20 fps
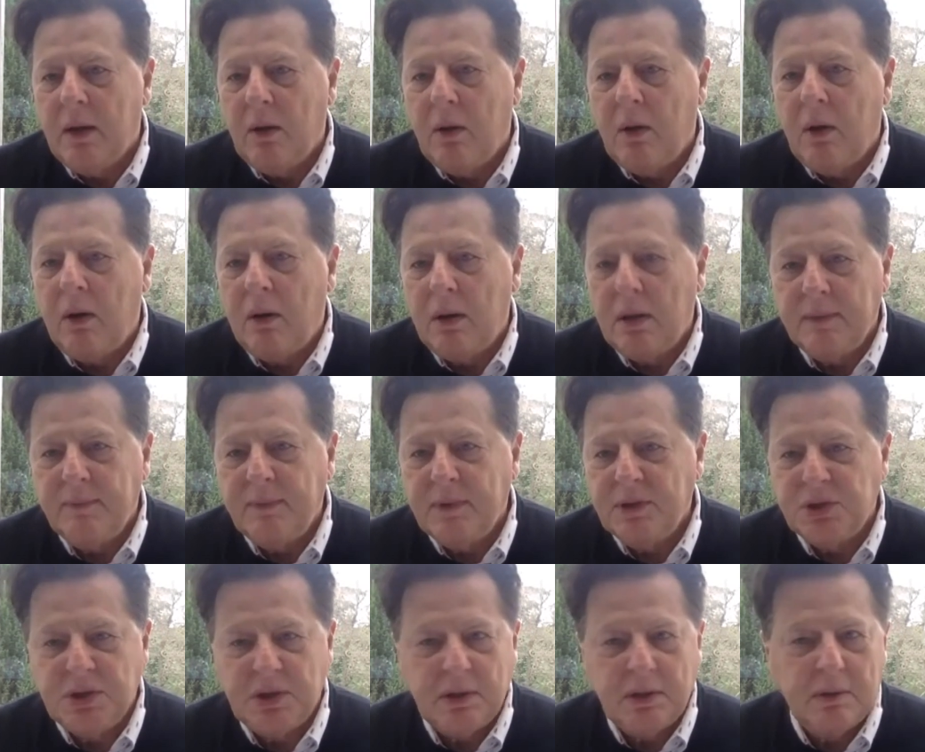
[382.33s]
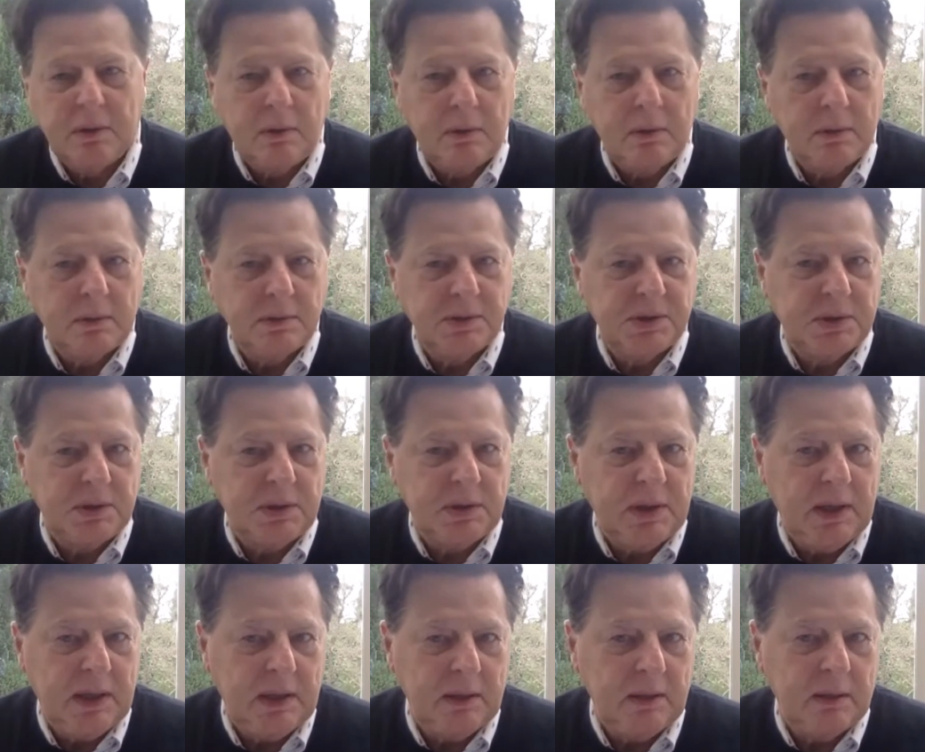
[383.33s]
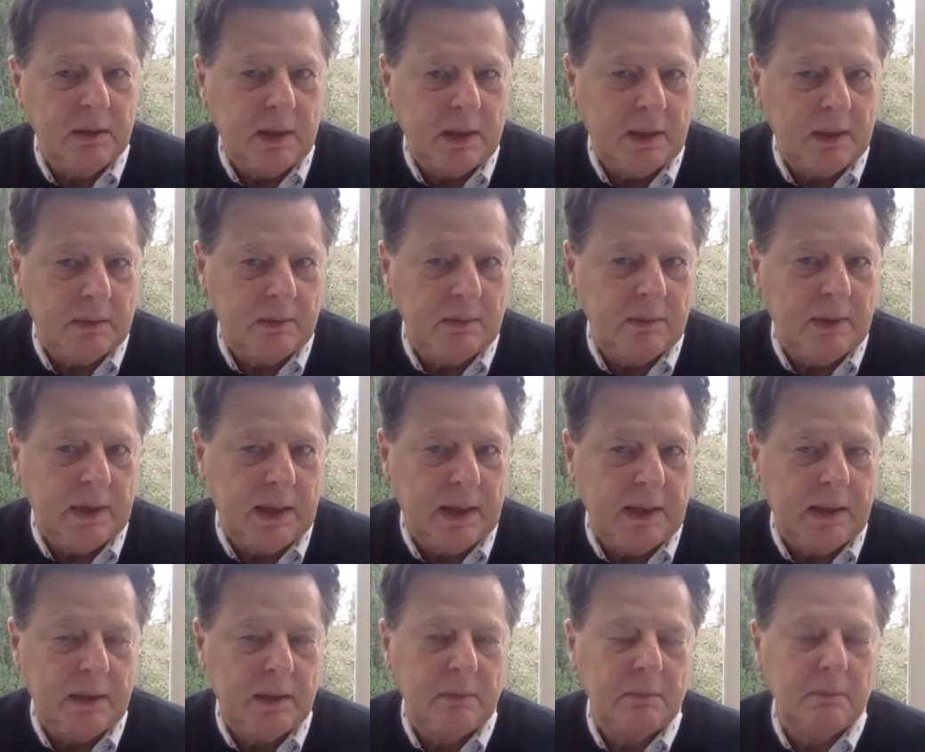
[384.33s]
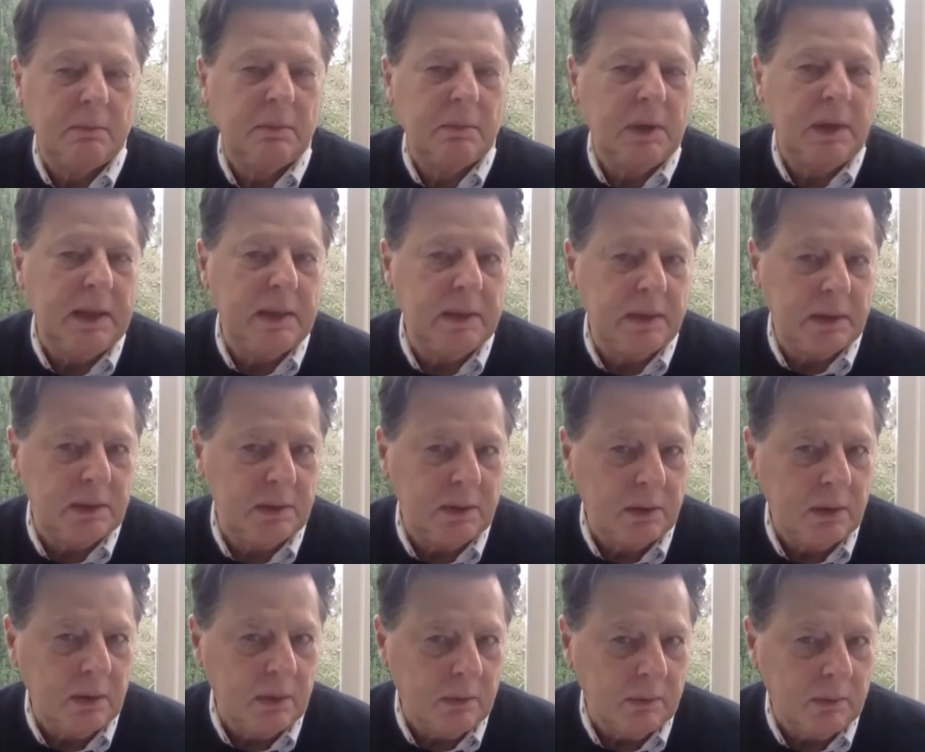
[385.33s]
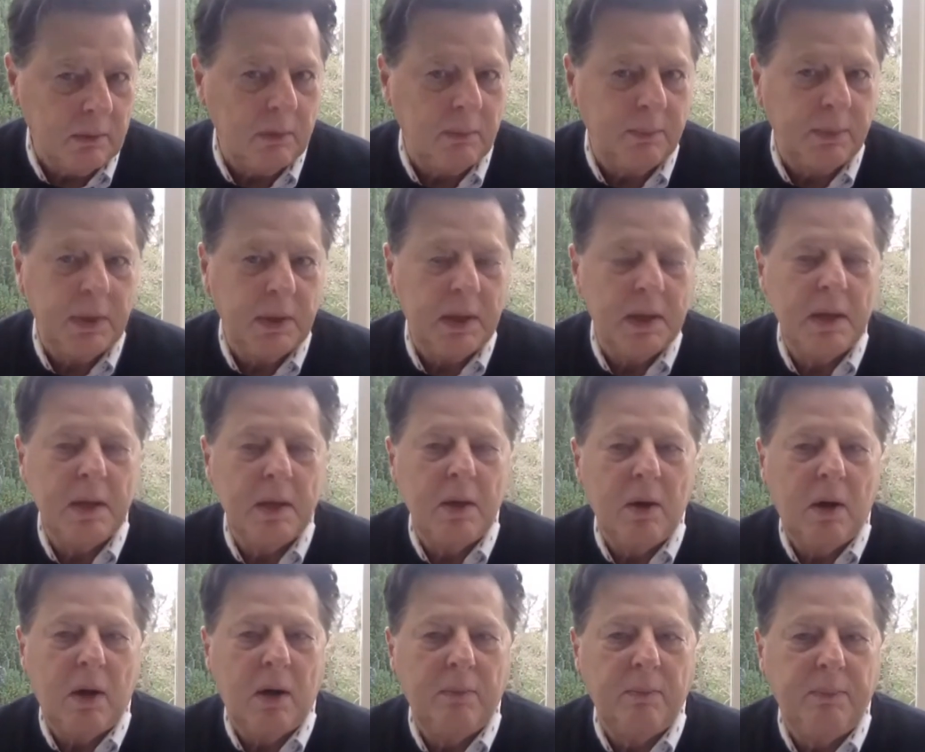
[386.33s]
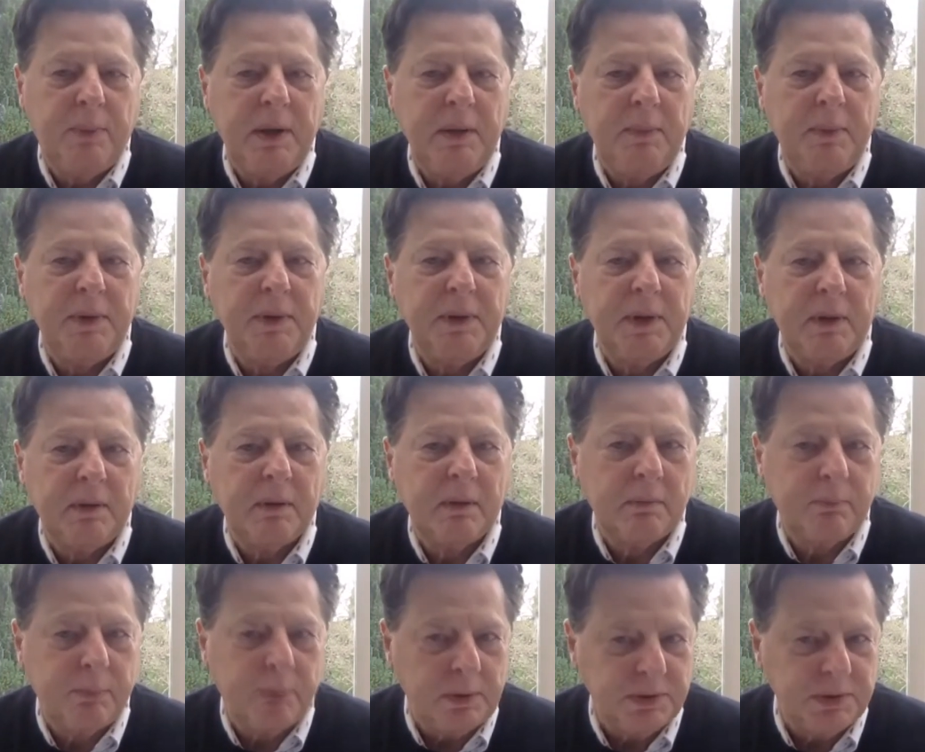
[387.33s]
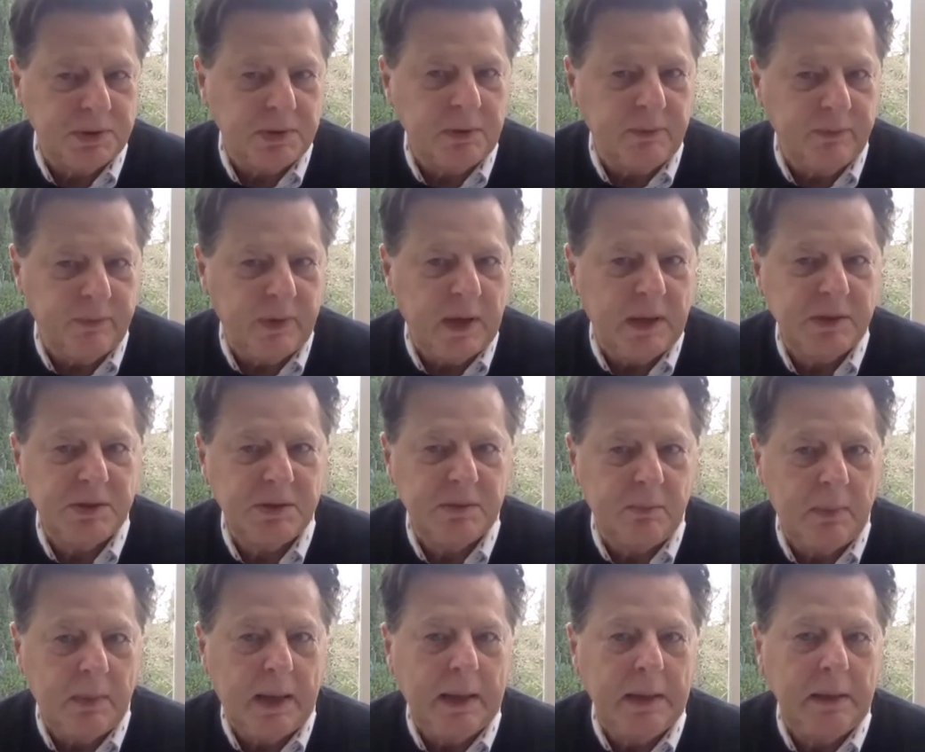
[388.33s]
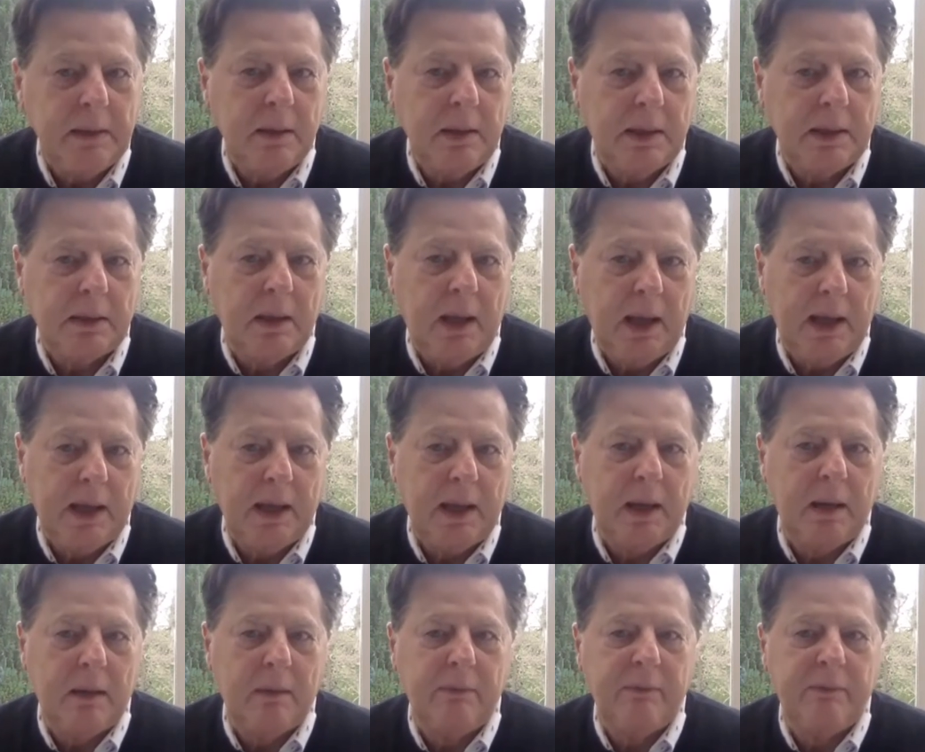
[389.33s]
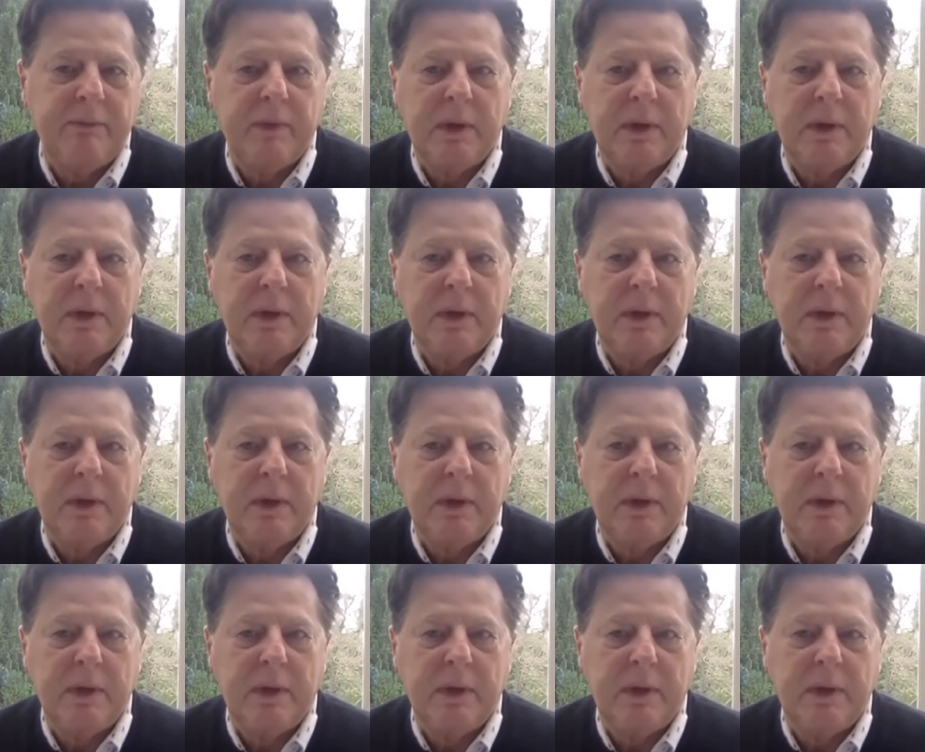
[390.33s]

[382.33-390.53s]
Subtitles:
All of the shareholders to date, other than Lynn and her group, are people that are personal friends of mine that have